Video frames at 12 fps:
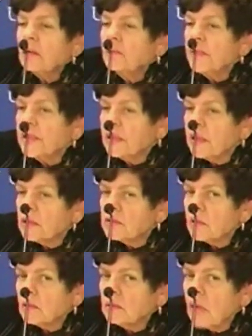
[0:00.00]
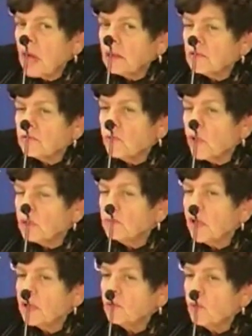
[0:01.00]
because a lot of what
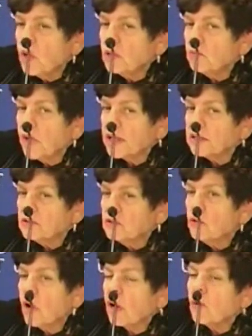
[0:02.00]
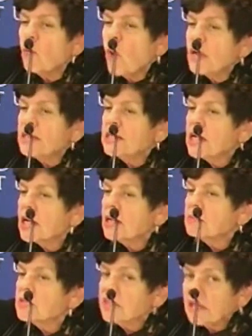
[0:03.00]
one might do are
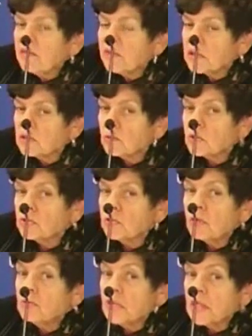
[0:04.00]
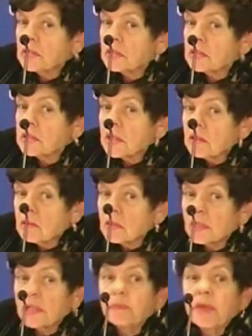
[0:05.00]
one-time savings, which don't
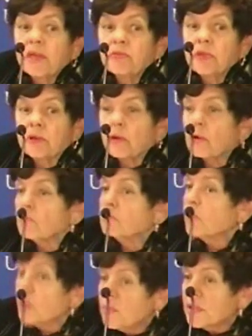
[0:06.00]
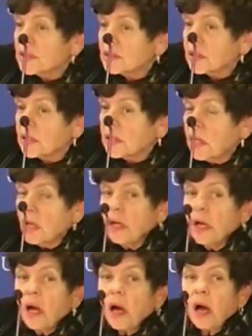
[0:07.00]
necessarily bend the curve permanently.
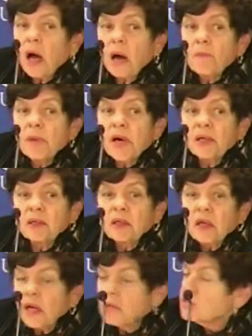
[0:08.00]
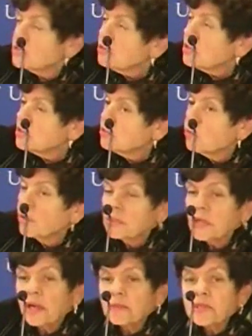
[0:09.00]
But a series of
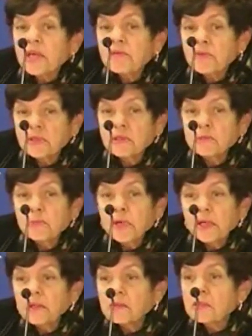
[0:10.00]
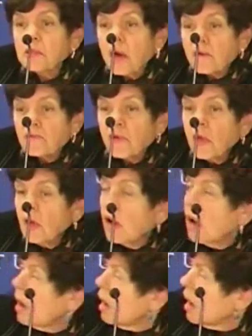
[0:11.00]
one-time savings is pretty good stuff.
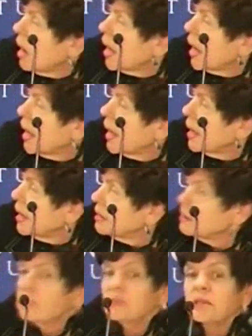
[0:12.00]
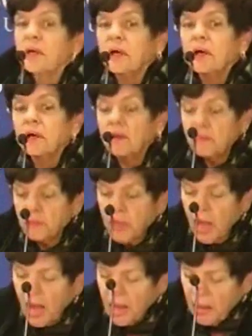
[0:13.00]
And
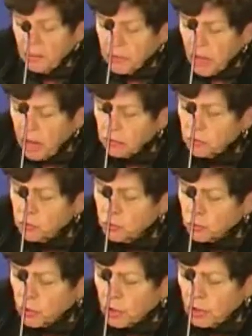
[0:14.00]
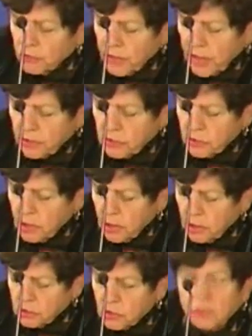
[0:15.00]
I am not sure
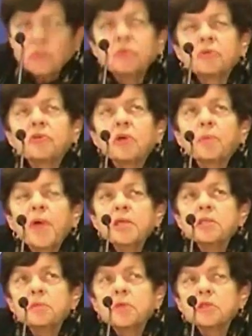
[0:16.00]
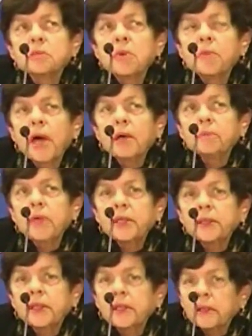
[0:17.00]
that Jim's pessimism about
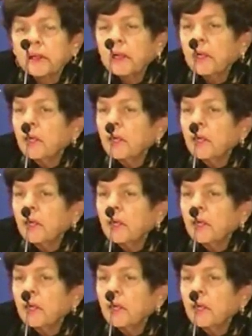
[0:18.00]
Medicare,